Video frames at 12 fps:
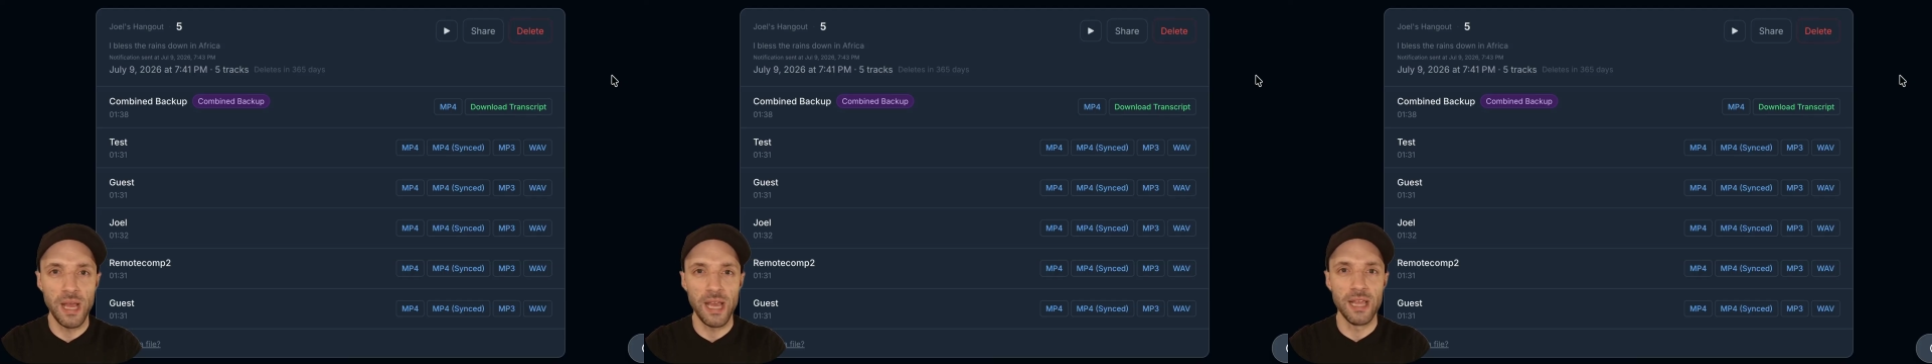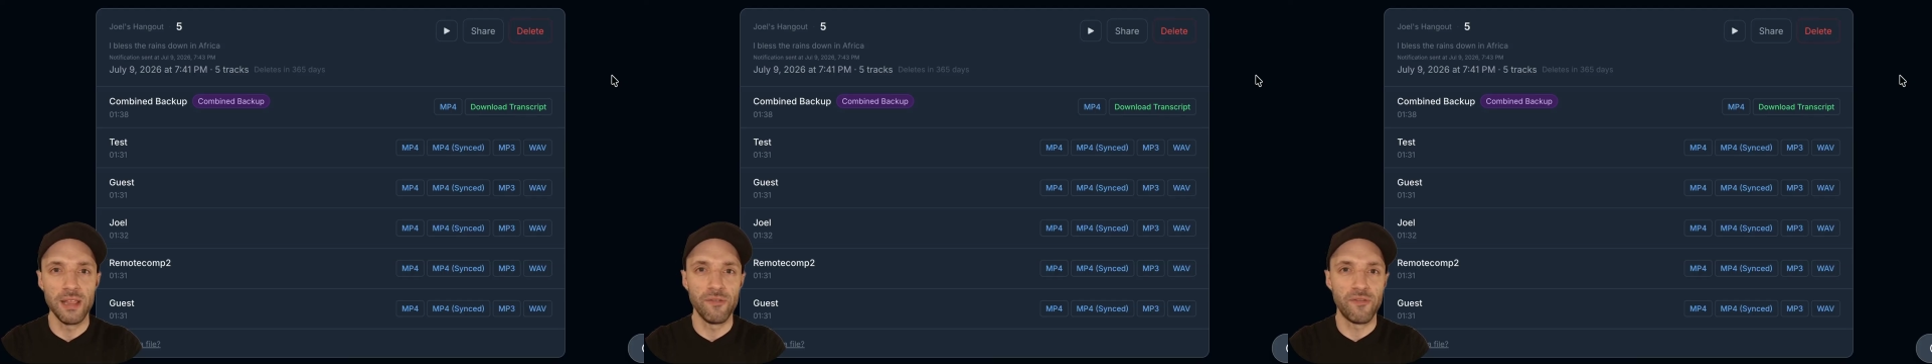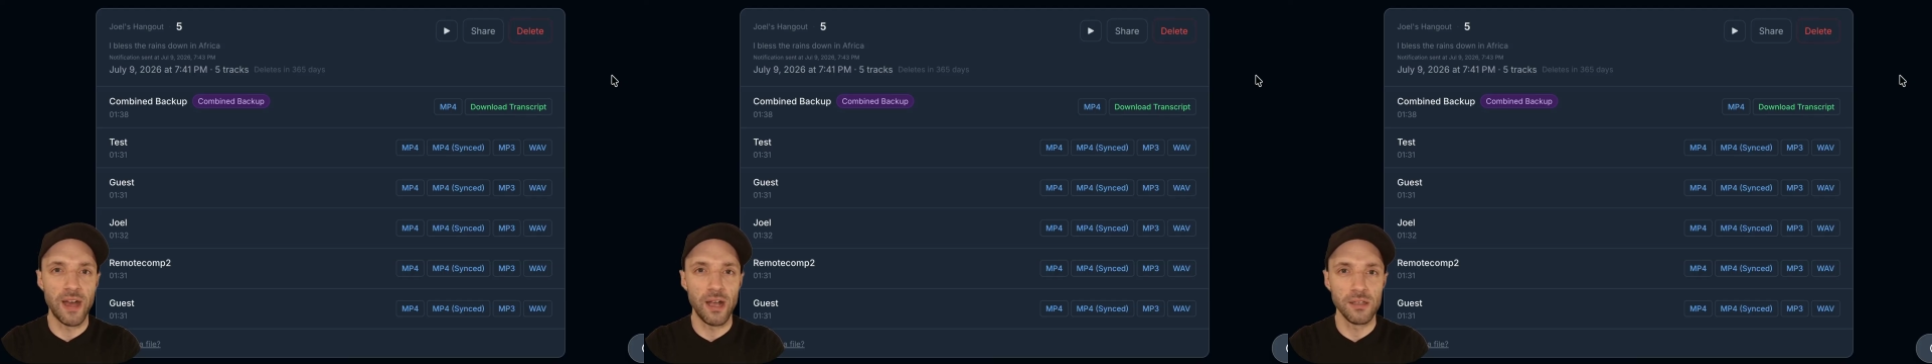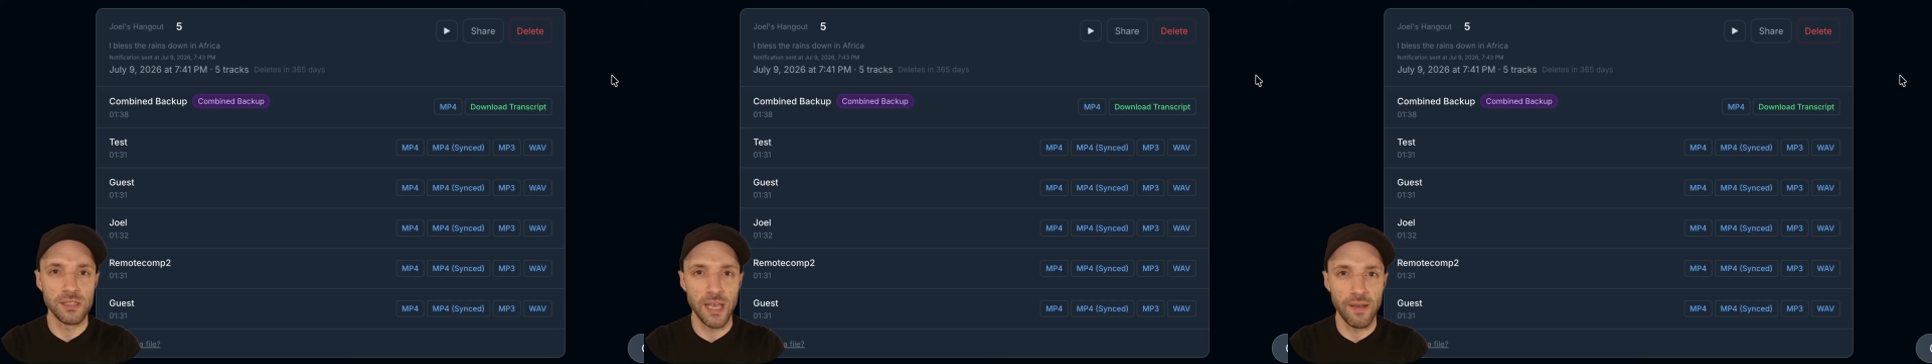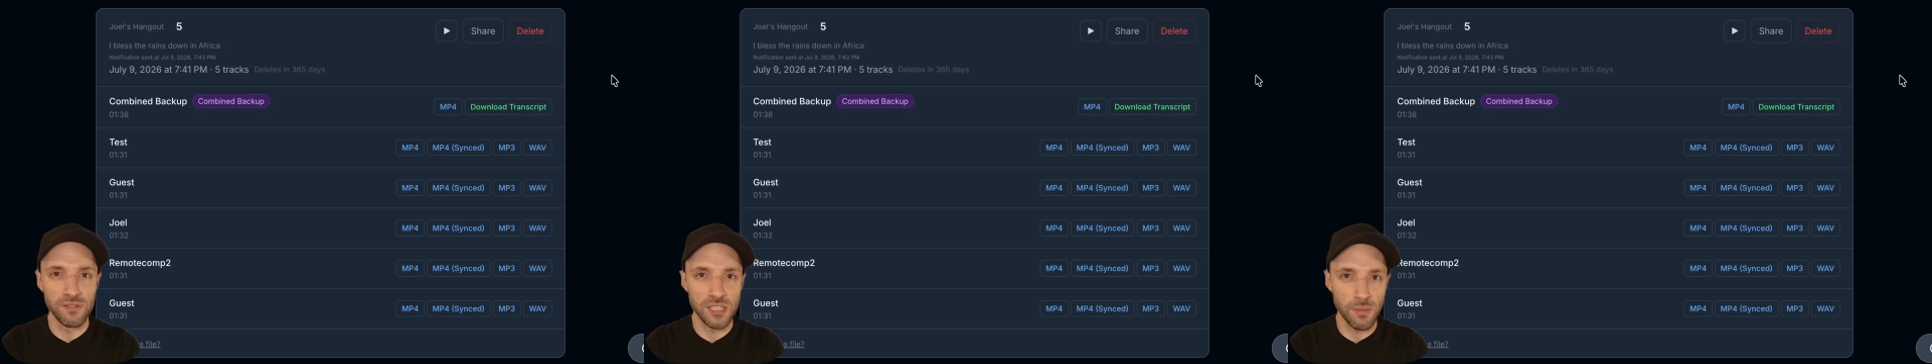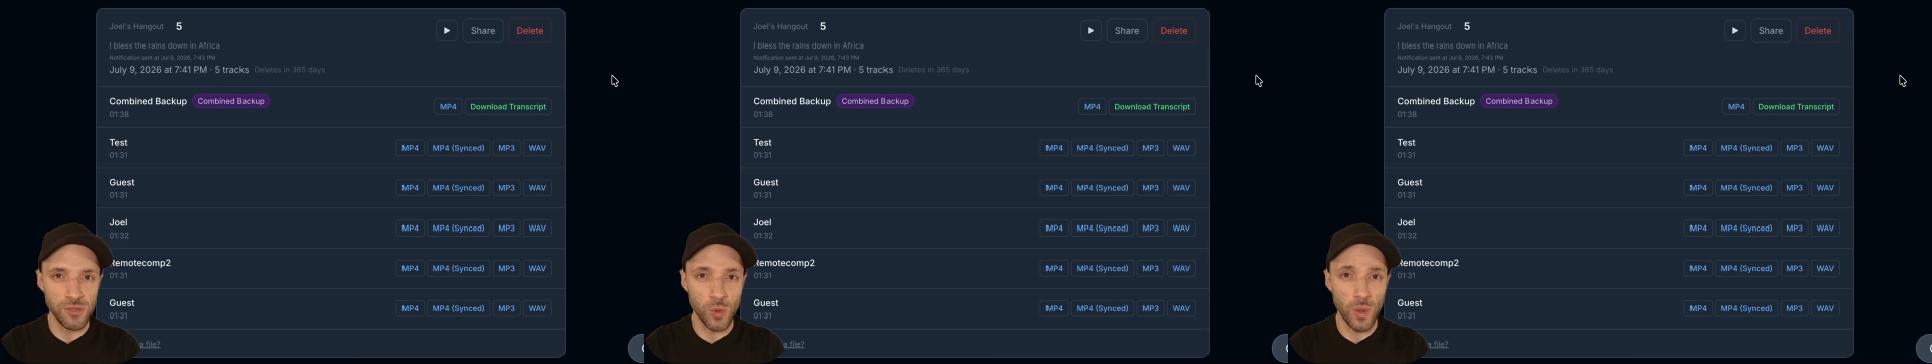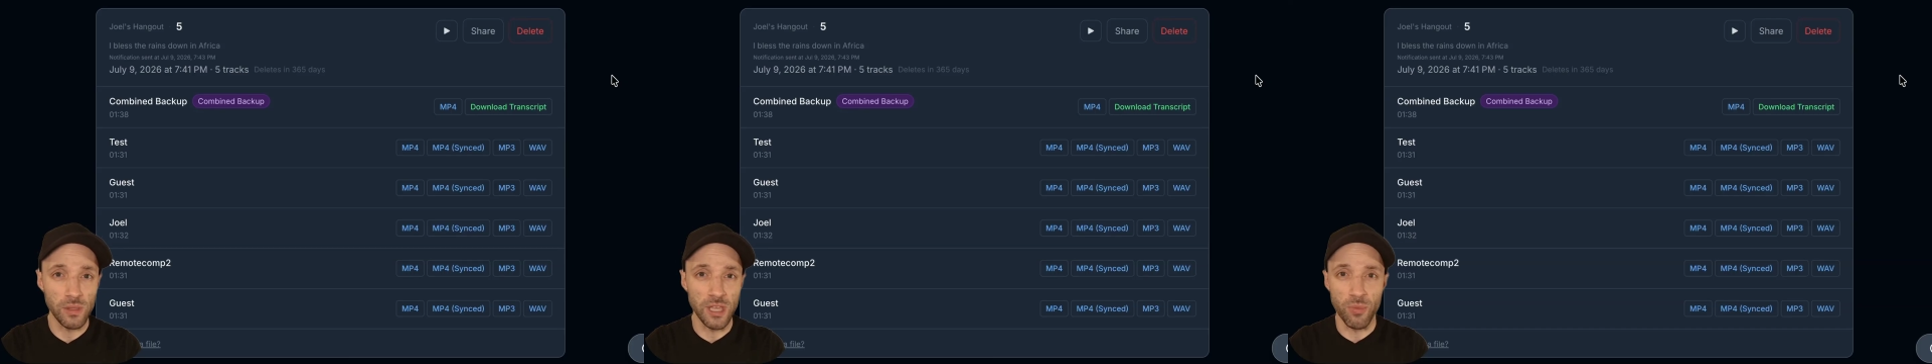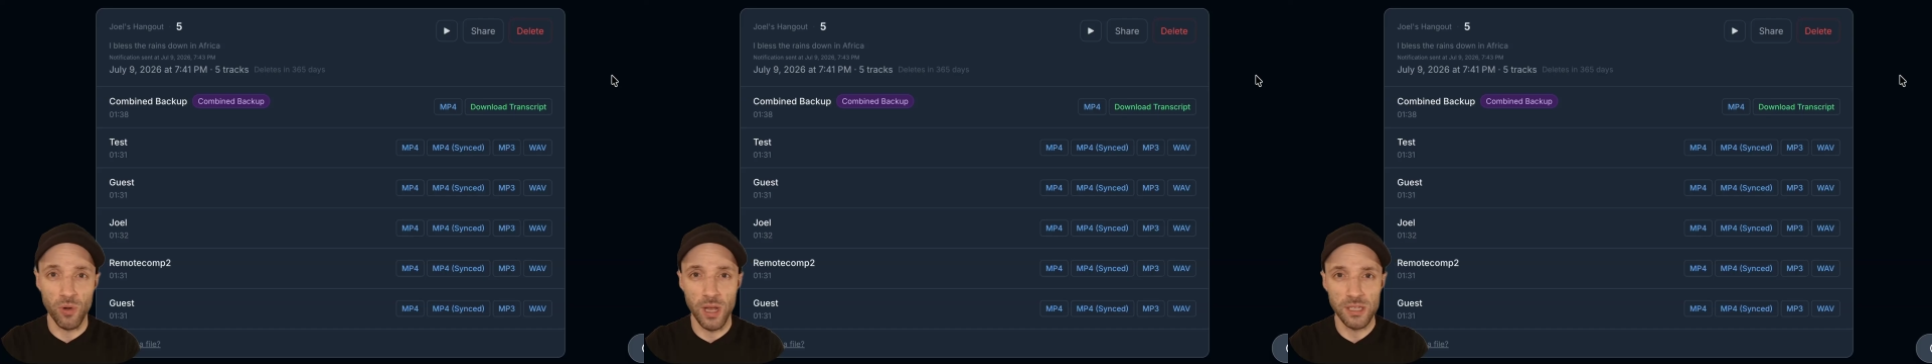and the files have subsequently
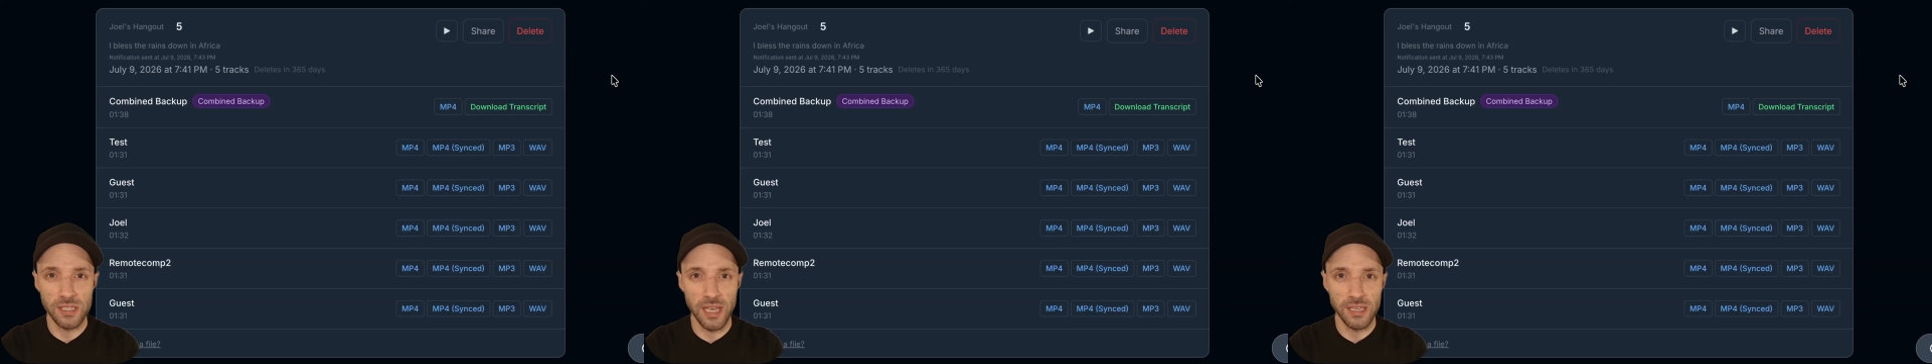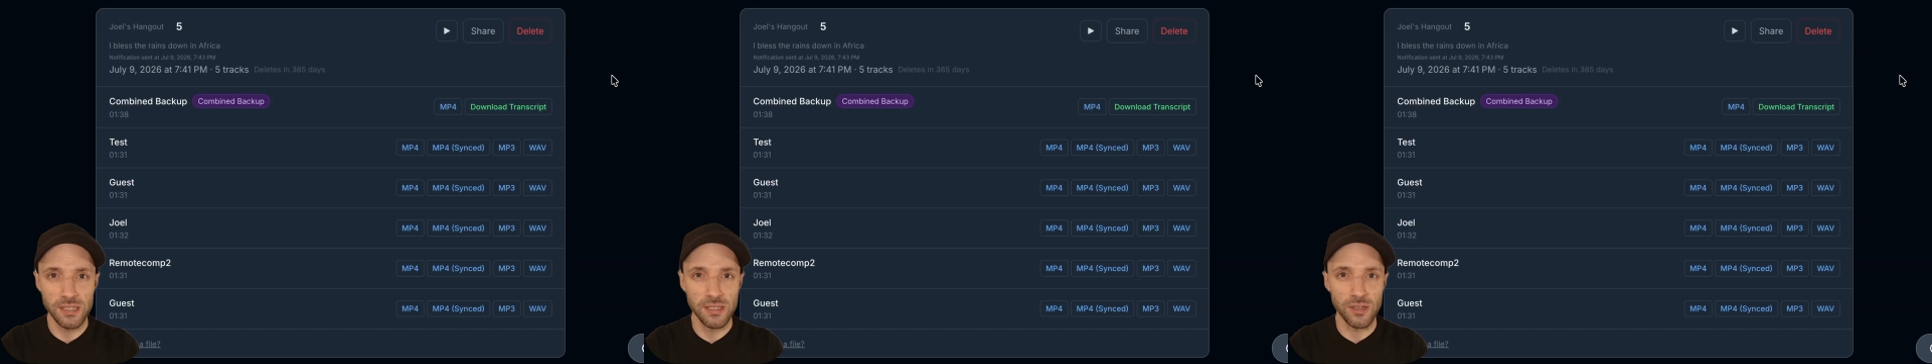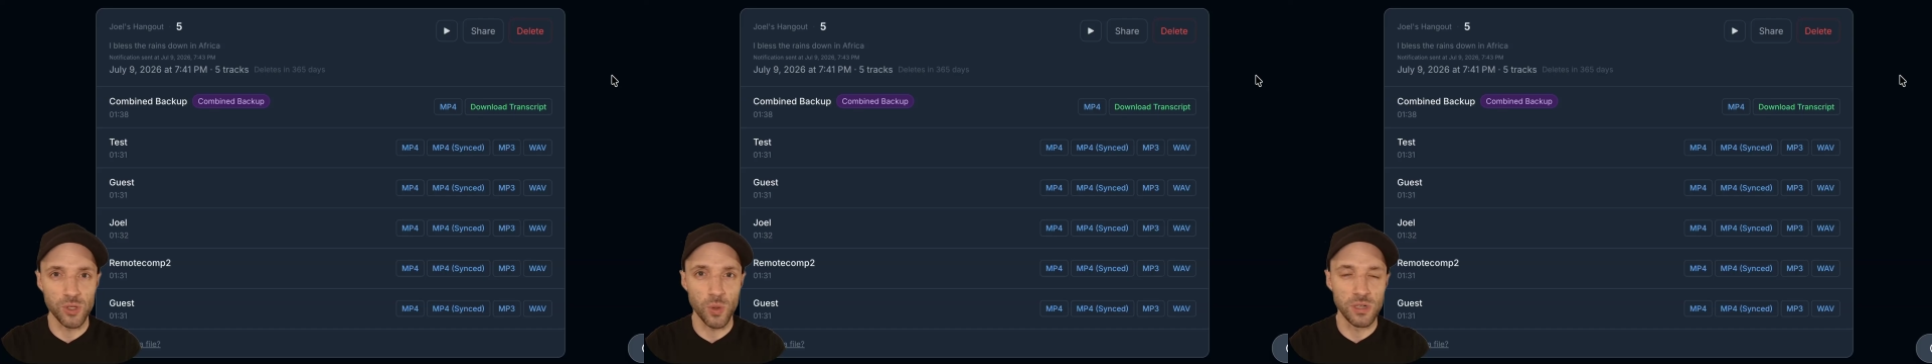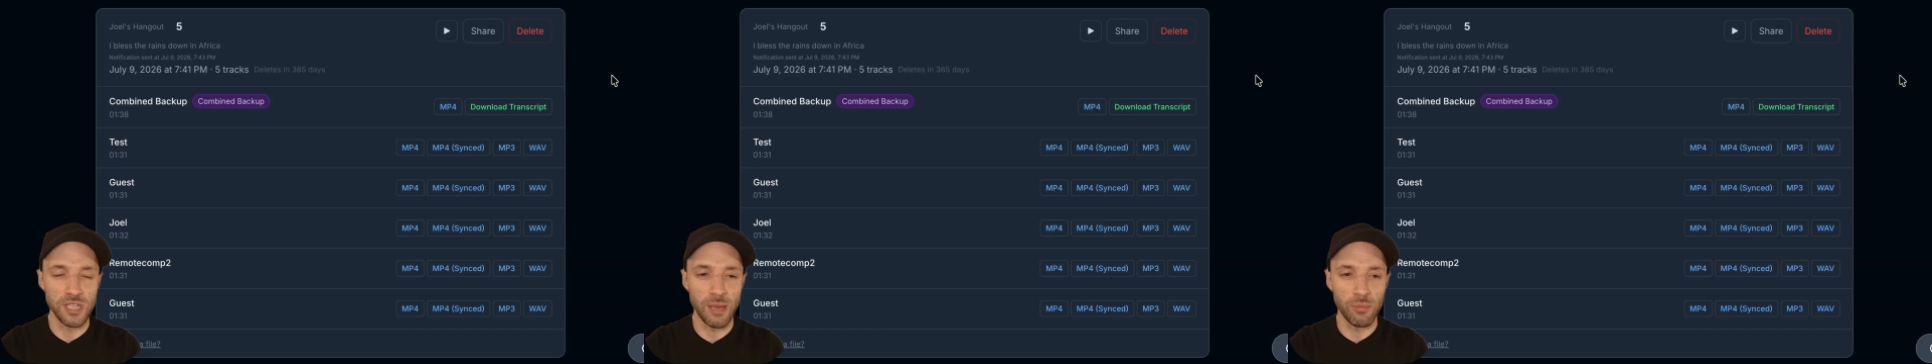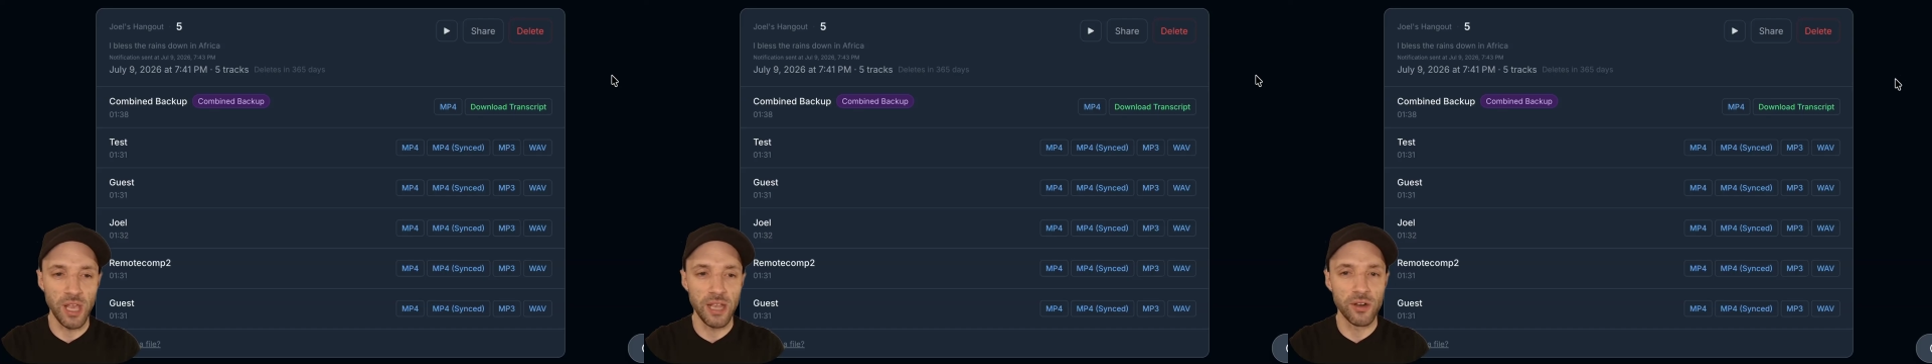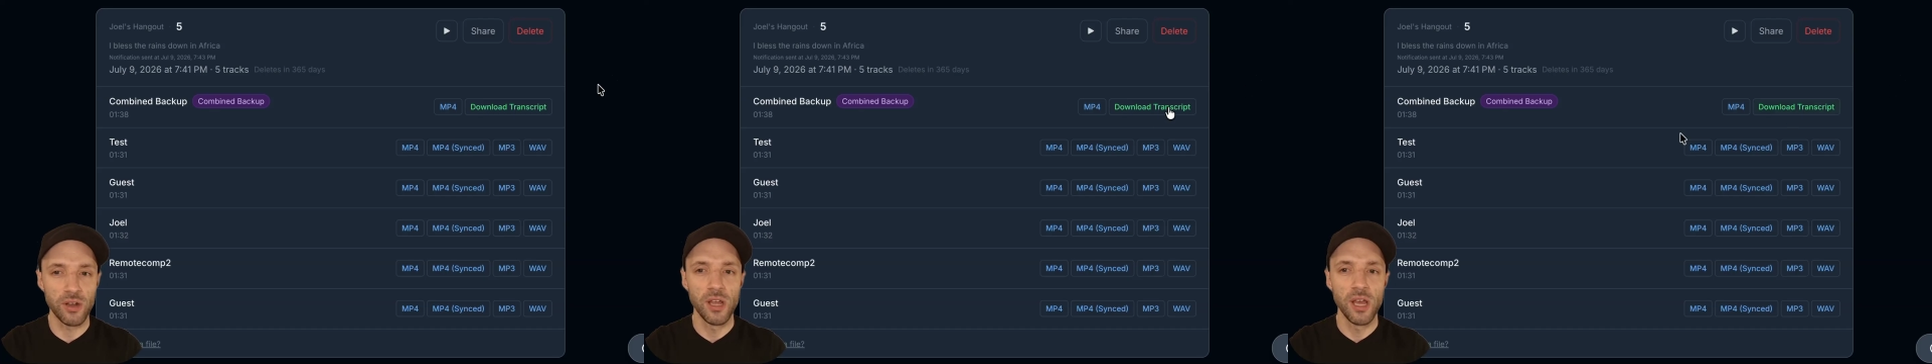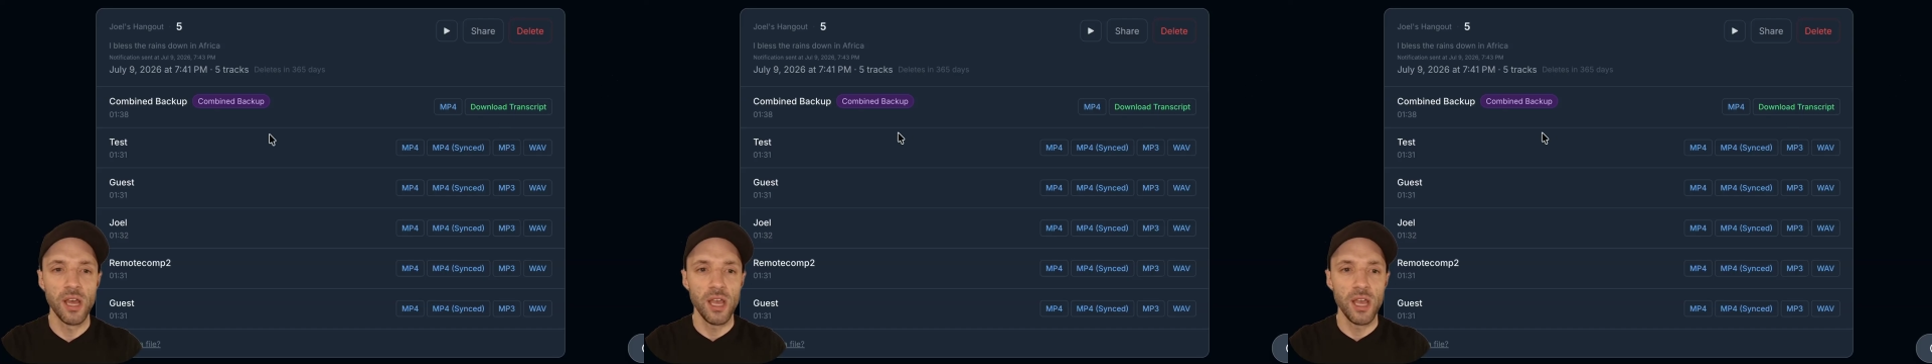processed a short time later,